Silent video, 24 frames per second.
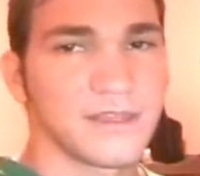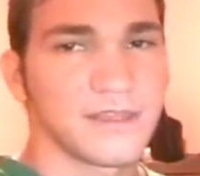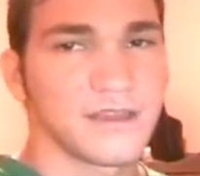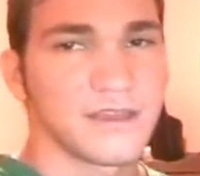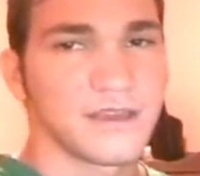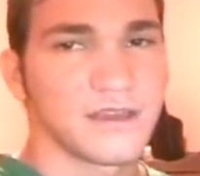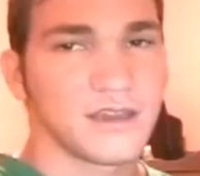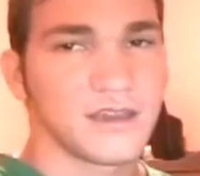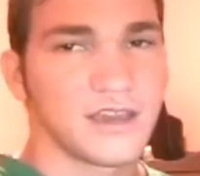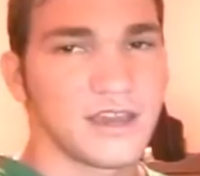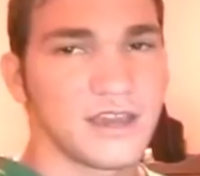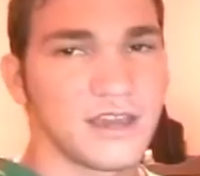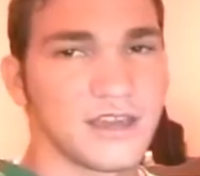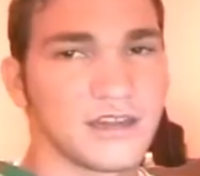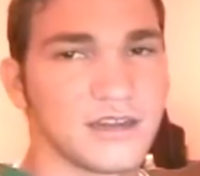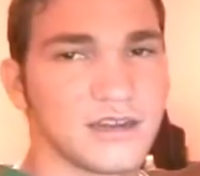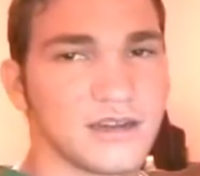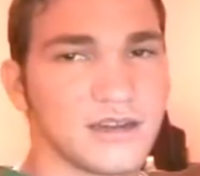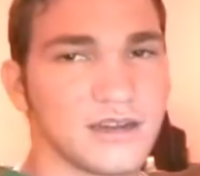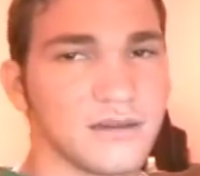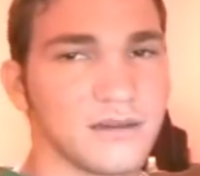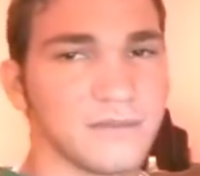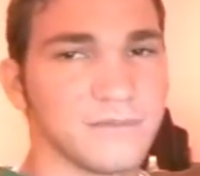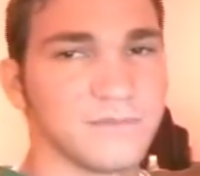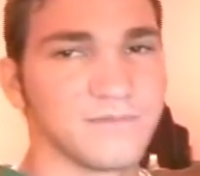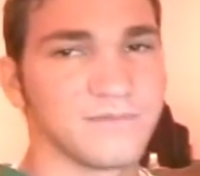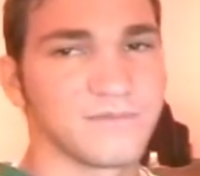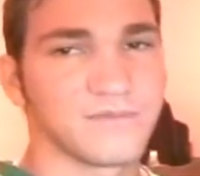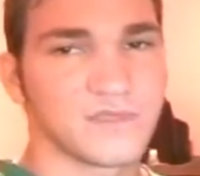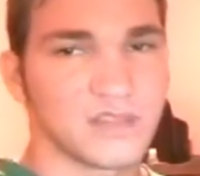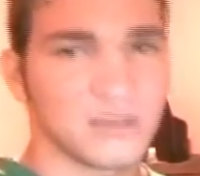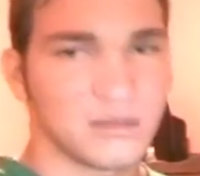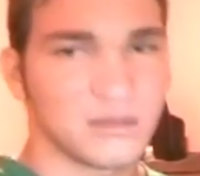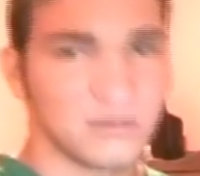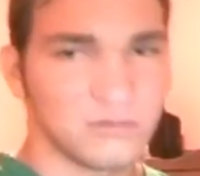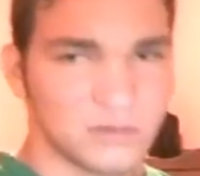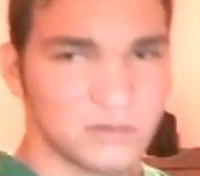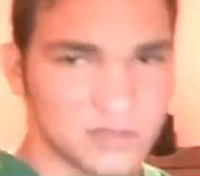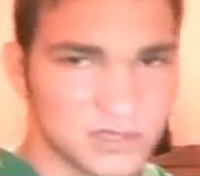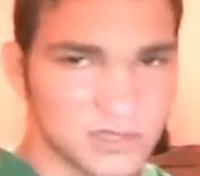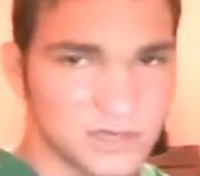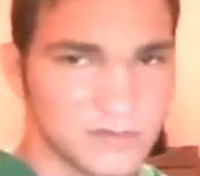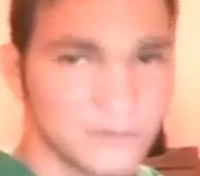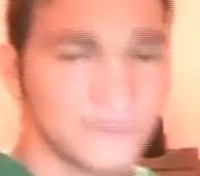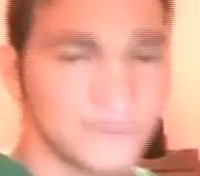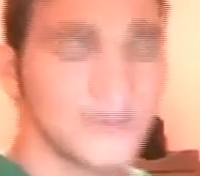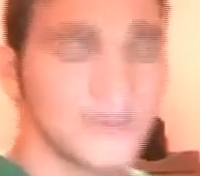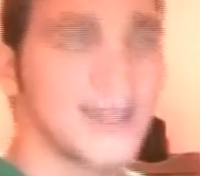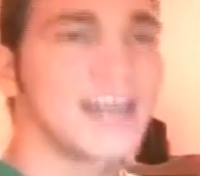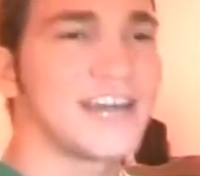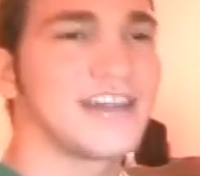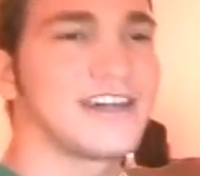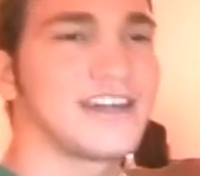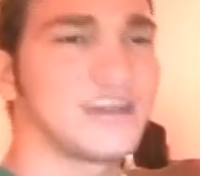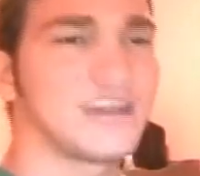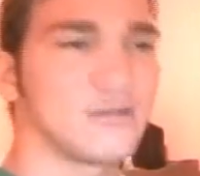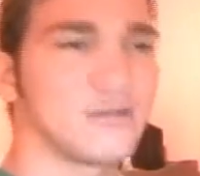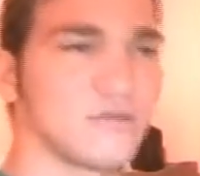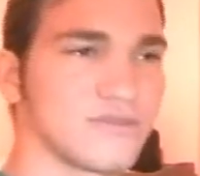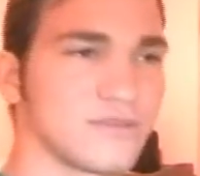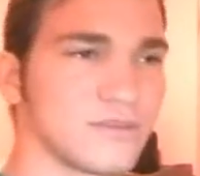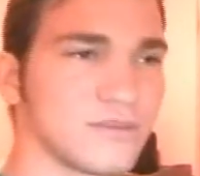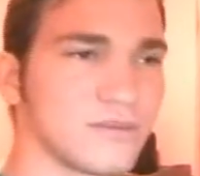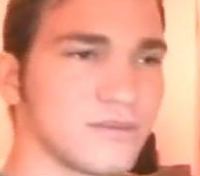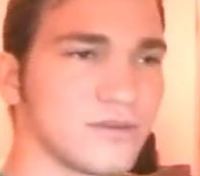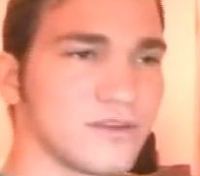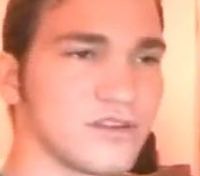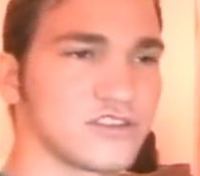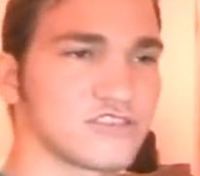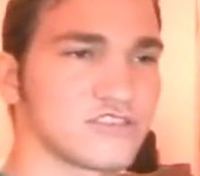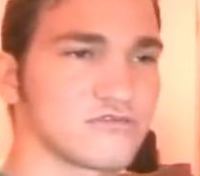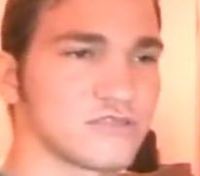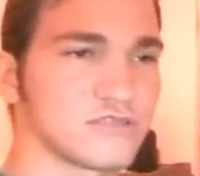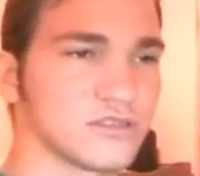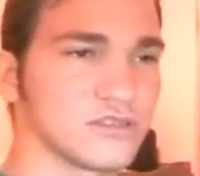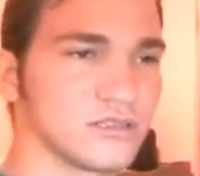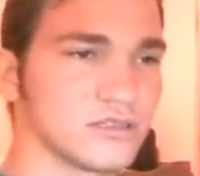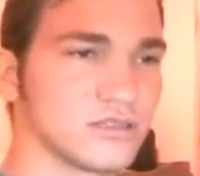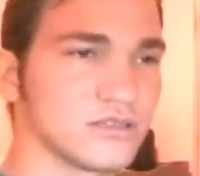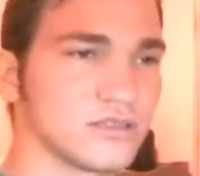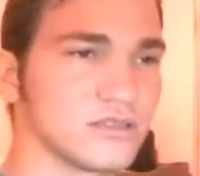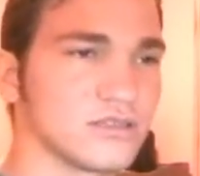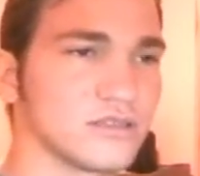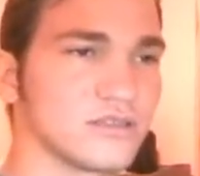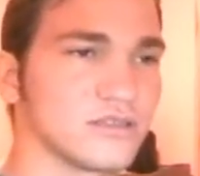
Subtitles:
and it was fighting with the pinch roller.